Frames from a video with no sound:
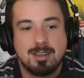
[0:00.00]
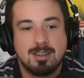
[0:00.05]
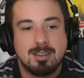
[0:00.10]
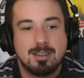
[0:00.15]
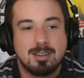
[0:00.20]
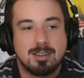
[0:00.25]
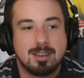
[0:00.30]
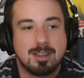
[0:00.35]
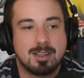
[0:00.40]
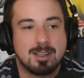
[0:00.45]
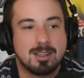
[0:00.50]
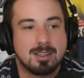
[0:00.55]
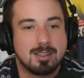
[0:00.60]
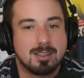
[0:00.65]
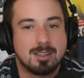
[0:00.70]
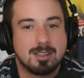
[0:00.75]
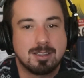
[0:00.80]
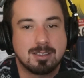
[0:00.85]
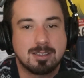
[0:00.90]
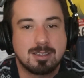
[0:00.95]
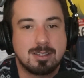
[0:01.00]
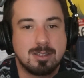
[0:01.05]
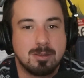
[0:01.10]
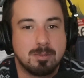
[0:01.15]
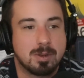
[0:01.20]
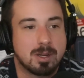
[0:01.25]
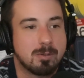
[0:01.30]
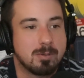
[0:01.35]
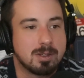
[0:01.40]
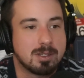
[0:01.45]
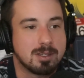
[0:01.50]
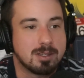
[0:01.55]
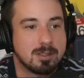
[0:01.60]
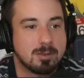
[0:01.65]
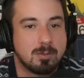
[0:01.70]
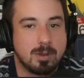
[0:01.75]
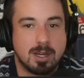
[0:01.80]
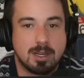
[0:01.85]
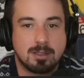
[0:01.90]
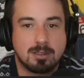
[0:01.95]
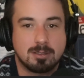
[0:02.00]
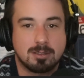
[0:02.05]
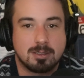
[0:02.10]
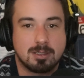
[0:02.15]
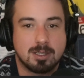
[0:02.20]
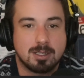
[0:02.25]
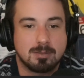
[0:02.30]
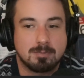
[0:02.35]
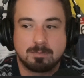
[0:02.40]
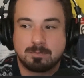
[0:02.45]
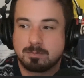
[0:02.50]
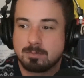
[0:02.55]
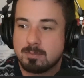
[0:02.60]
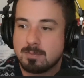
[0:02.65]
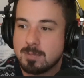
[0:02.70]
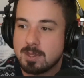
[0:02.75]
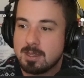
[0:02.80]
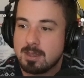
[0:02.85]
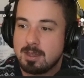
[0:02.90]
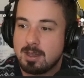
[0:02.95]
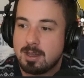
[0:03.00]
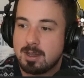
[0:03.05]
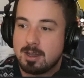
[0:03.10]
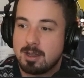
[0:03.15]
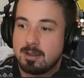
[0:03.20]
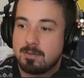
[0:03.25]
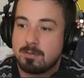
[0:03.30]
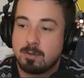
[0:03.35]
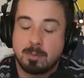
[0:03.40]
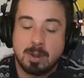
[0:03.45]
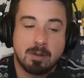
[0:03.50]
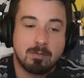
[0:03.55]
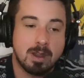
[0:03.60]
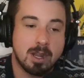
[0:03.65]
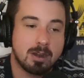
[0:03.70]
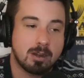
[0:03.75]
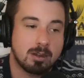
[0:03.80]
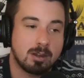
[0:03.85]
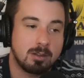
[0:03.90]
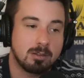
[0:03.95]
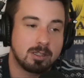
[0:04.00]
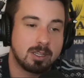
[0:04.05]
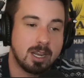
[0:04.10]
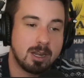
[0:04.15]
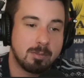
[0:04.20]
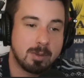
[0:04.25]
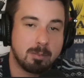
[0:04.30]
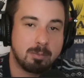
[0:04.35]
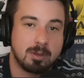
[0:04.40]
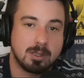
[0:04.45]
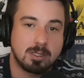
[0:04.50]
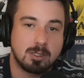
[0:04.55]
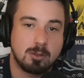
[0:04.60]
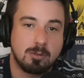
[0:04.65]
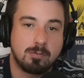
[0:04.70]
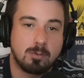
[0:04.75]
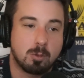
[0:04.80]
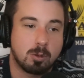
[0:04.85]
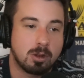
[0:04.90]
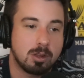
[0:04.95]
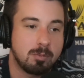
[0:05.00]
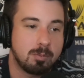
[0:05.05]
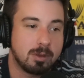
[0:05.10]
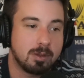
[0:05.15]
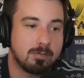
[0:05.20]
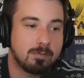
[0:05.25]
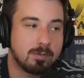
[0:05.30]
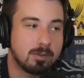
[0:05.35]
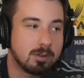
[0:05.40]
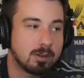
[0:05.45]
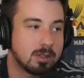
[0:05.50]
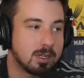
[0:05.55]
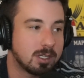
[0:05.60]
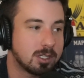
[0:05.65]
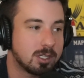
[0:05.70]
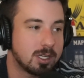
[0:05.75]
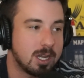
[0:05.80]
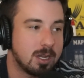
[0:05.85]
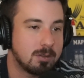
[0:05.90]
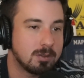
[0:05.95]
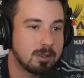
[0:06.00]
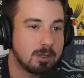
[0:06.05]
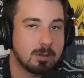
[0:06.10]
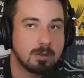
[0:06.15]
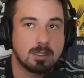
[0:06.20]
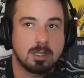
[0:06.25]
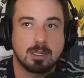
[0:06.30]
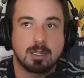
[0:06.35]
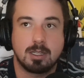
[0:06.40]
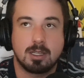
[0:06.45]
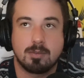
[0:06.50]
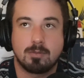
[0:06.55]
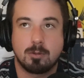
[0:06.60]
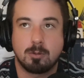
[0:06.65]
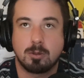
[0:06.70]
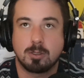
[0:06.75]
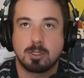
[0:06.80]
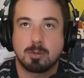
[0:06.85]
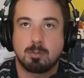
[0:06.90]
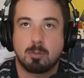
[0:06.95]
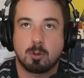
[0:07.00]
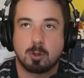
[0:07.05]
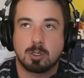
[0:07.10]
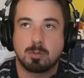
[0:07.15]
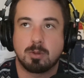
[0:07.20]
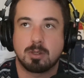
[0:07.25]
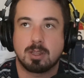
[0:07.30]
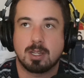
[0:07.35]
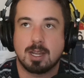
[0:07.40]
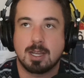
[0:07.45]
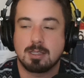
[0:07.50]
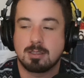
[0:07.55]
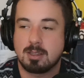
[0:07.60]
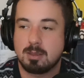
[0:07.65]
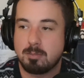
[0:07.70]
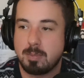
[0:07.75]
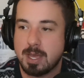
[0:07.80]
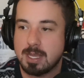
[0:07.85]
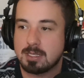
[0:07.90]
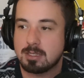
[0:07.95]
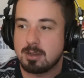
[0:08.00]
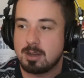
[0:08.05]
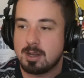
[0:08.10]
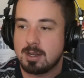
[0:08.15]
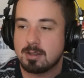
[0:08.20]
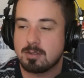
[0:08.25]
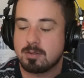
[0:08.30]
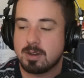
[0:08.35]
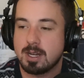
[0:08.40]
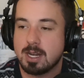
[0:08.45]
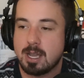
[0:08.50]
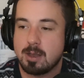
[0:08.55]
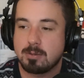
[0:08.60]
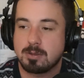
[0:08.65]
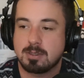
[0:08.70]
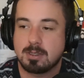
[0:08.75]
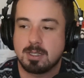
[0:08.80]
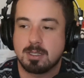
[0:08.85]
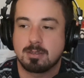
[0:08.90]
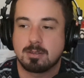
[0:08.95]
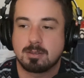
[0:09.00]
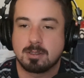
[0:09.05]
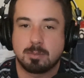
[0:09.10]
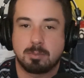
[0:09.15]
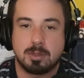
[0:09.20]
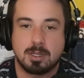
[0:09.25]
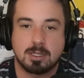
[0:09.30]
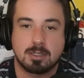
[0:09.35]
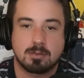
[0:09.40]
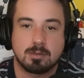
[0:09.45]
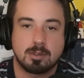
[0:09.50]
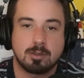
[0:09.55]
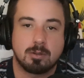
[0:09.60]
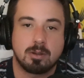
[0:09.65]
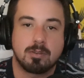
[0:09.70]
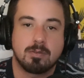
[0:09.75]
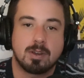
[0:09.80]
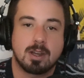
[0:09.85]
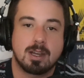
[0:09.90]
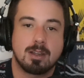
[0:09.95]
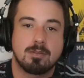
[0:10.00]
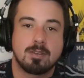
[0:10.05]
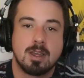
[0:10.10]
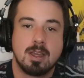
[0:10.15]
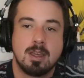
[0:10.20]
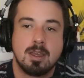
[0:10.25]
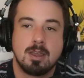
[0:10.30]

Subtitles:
That's stupid. I wish I just waited till tonight. For my record, I'll get him at plus 240, but for touchdowns, I always like to give out the sportsbook that has the best odds. Right now, it's Caesars at plus 325.